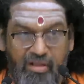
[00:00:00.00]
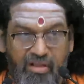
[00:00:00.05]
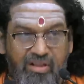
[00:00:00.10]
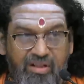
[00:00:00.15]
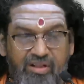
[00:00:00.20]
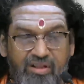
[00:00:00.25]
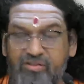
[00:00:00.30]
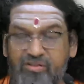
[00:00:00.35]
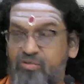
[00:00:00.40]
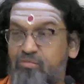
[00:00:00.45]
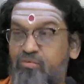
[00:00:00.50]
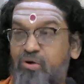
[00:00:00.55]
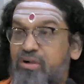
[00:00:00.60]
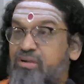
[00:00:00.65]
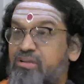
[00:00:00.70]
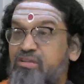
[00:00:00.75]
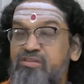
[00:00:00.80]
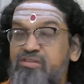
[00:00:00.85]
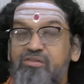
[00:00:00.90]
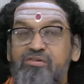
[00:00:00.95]
So what
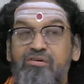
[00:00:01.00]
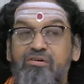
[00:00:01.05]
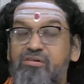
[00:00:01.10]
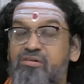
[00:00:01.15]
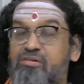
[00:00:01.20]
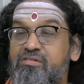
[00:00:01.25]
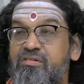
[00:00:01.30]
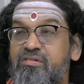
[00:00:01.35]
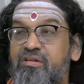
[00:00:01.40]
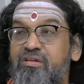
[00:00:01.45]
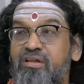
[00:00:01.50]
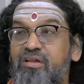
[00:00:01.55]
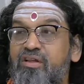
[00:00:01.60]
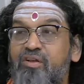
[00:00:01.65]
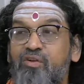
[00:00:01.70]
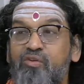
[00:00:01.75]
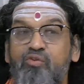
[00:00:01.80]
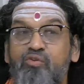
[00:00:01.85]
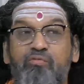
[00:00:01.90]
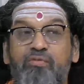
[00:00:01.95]
is your...
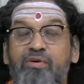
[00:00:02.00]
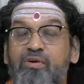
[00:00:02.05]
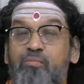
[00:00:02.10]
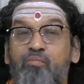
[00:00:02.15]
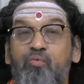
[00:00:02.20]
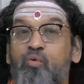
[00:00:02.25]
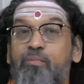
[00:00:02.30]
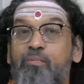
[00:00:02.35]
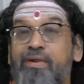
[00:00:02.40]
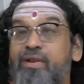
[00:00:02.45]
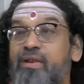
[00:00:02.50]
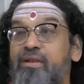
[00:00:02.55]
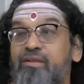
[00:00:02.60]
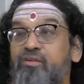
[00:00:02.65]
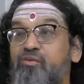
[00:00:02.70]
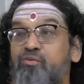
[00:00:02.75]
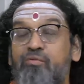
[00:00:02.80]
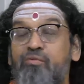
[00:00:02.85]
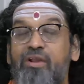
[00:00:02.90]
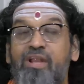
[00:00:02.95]
So the moment
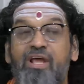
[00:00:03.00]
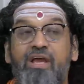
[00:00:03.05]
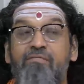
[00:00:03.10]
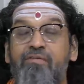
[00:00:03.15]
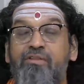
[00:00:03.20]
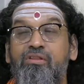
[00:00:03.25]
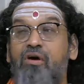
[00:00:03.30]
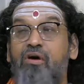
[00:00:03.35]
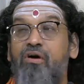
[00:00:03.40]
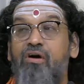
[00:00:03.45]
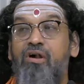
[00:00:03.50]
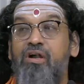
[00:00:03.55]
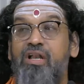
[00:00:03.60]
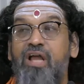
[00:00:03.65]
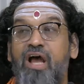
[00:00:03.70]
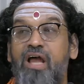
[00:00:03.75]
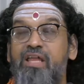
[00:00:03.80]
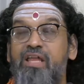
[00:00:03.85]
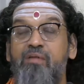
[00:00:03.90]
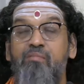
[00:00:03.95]
you will have a thought,
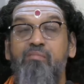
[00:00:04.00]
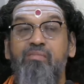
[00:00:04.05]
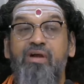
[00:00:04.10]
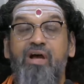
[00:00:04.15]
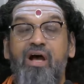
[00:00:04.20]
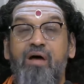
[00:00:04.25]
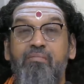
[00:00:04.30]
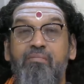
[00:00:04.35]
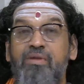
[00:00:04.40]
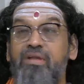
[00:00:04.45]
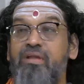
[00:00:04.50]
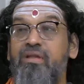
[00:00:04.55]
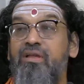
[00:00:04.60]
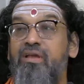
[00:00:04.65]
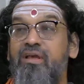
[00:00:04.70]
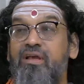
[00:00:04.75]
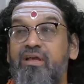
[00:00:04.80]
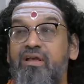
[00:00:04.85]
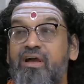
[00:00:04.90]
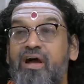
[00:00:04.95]
I am kami,
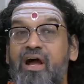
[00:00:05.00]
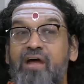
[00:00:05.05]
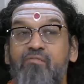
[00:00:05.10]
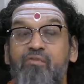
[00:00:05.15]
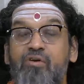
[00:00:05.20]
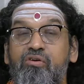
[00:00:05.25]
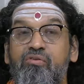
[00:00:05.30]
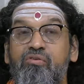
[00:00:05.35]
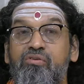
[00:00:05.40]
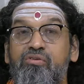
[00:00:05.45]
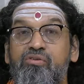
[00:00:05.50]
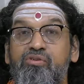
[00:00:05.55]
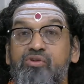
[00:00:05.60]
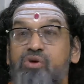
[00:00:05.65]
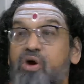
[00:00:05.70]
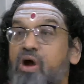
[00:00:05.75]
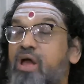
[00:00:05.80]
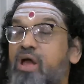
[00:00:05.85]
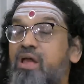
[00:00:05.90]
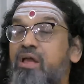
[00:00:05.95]
I want to
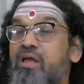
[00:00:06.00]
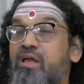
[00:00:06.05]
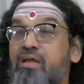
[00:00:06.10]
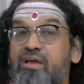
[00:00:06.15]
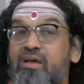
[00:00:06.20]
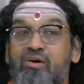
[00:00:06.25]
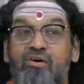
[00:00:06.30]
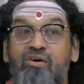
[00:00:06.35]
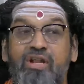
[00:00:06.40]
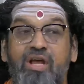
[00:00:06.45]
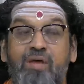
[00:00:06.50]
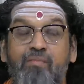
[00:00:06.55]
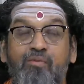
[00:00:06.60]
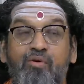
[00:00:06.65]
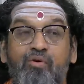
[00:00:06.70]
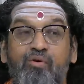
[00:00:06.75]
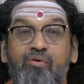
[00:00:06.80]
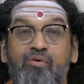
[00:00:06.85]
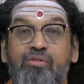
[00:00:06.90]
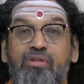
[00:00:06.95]
enjoy, or I am
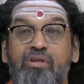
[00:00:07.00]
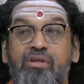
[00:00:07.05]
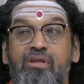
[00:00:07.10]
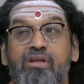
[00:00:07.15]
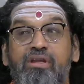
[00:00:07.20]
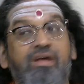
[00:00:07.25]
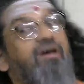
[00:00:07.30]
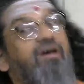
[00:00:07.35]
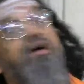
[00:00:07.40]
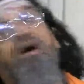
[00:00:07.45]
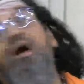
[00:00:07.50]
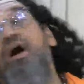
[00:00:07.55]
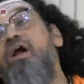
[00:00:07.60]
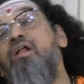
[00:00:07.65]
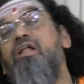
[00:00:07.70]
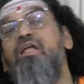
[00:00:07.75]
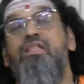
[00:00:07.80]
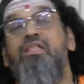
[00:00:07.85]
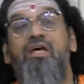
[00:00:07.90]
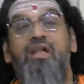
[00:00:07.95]
krodhi,
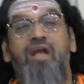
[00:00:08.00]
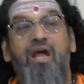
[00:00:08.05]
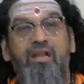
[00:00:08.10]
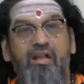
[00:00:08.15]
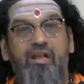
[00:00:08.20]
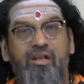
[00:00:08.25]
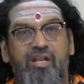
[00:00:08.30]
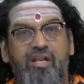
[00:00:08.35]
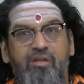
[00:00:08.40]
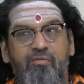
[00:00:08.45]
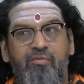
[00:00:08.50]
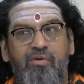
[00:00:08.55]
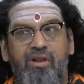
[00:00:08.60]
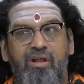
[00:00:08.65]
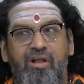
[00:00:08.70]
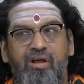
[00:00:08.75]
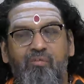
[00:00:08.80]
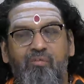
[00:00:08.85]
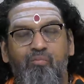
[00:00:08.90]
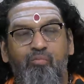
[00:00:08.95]
another identity will
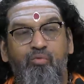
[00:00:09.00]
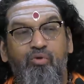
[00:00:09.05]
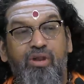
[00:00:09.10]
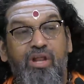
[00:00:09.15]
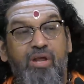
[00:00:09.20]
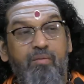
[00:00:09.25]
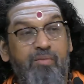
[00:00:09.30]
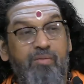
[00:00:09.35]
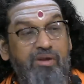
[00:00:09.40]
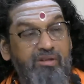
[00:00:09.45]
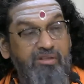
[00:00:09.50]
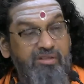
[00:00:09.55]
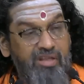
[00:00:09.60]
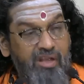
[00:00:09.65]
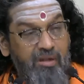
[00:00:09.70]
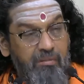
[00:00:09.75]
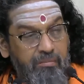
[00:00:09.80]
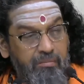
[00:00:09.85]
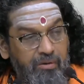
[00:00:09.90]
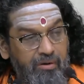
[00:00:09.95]
come. Bole, I am a
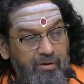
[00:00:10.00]
disciple.